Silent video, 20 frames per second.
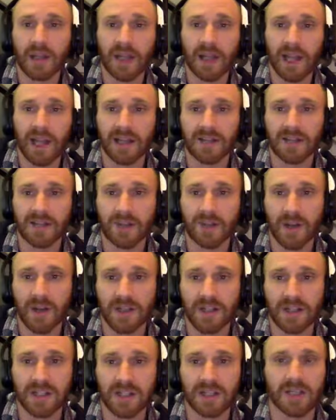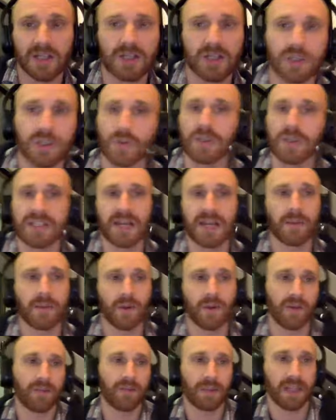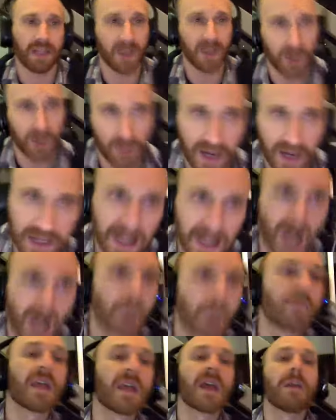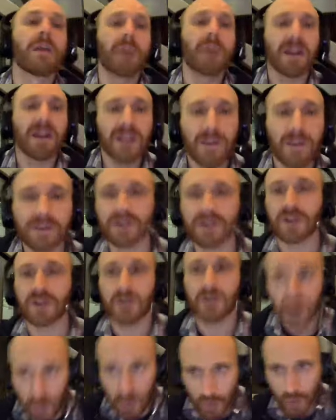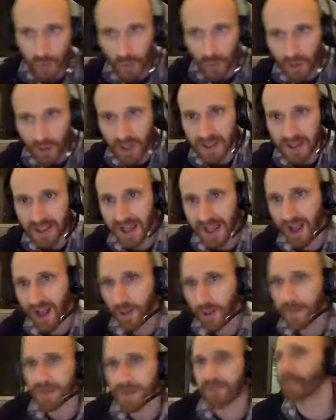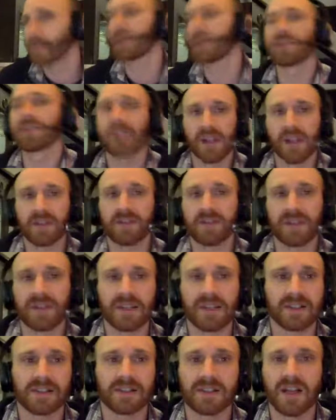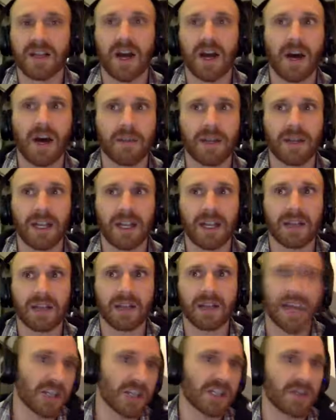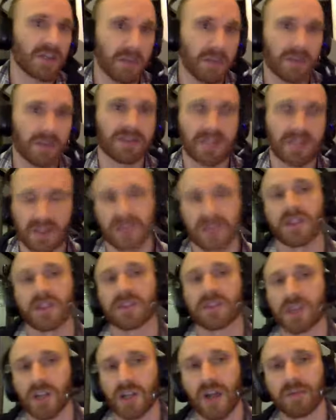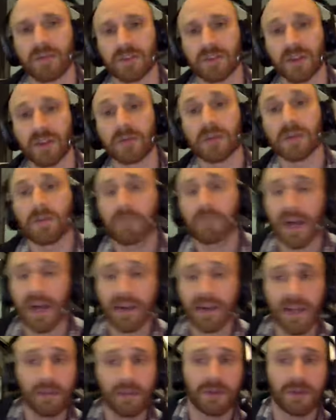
and let's go actually do a demo of PL right now. Pattern Lab is a tool to help us build all of this in HTML, CSS, and JavaScript. Pattern Lab